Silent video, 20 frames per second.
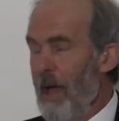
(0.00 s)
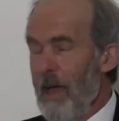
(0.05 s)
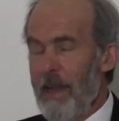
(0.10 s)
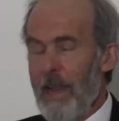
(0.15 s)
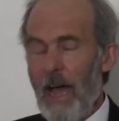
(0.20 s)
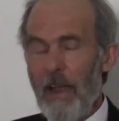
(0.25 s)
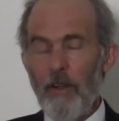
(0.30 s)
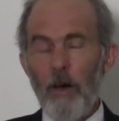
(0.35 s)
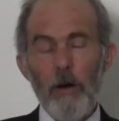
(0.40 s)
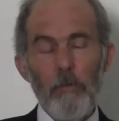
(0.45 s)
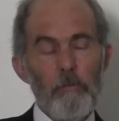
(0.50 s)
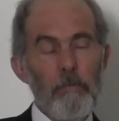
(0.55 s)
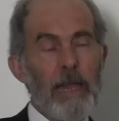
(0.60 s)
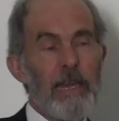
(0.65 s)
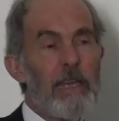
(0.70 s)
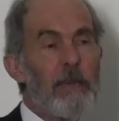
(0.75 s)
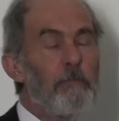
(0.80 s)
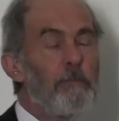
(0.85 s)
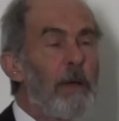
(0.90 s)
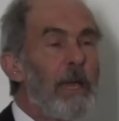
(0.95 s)
Now, not
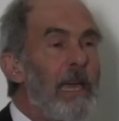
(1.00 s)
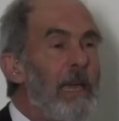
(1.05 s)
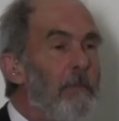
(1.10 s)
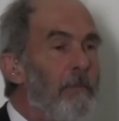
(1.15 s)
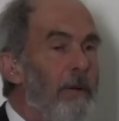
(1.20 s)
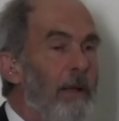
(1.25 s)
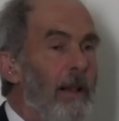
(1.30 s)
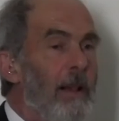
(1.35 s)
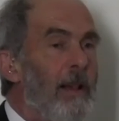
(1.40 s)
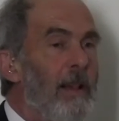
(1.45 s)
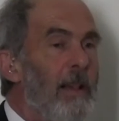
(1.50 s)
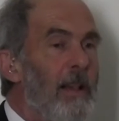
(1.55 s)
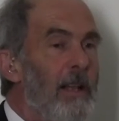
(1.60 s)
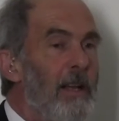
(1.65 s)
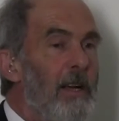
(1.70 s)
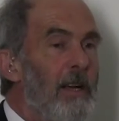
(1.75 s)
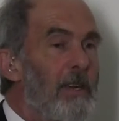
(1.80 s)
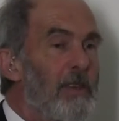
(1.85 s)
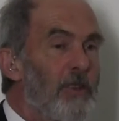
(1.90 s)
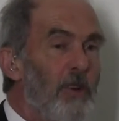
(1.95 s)
many people
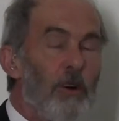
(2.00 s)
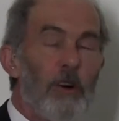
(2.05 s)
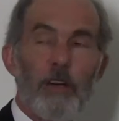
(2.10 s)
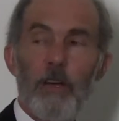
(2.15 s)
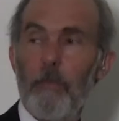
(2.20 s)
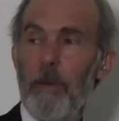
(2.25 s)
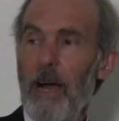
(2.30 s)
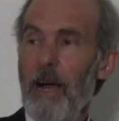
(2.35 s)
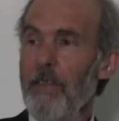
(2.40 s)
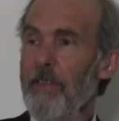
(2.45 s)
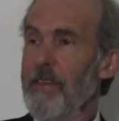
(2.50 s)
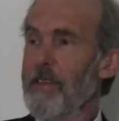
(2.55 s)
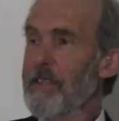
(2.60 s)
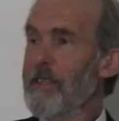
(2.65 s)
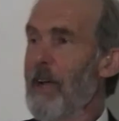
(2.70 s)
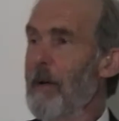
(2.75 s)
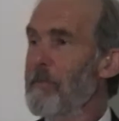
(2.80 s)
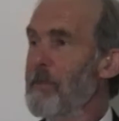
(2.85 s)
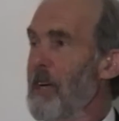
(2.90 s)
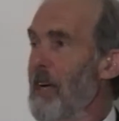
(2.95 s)
talk about this
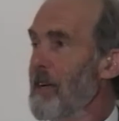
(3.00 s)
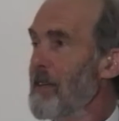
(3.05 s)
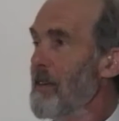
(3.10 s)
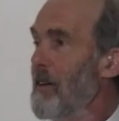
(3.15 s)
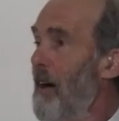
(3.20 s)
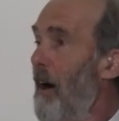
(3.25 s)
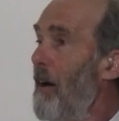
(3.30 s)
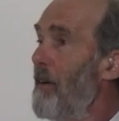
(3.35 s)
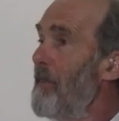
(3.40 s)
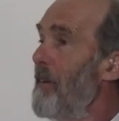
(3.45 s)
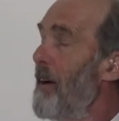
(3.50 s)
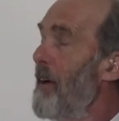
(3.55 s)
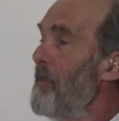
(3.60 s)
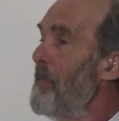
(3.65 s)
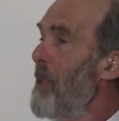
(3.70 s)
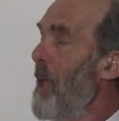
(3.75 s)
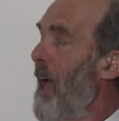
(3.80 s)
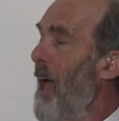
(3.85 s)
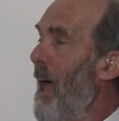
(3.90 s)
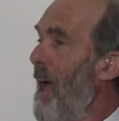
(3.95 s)
subject of
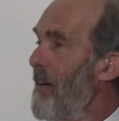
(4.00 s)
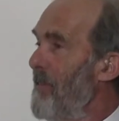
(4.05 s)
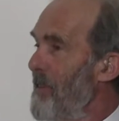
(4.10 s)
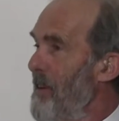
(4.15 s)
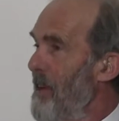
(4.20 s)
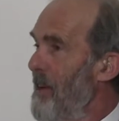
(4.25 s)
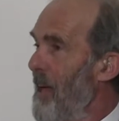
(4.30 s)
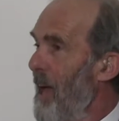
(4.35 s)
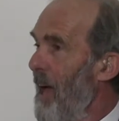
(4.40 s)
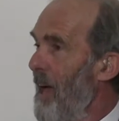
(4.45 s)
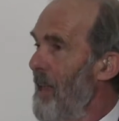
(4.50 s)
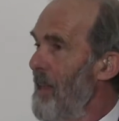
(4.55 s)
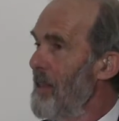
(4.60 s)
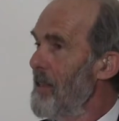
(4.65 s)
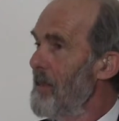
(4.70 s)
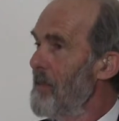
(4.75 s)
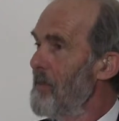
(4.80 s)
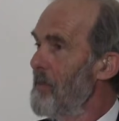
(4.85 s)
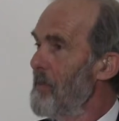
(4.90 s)
heaven and hell.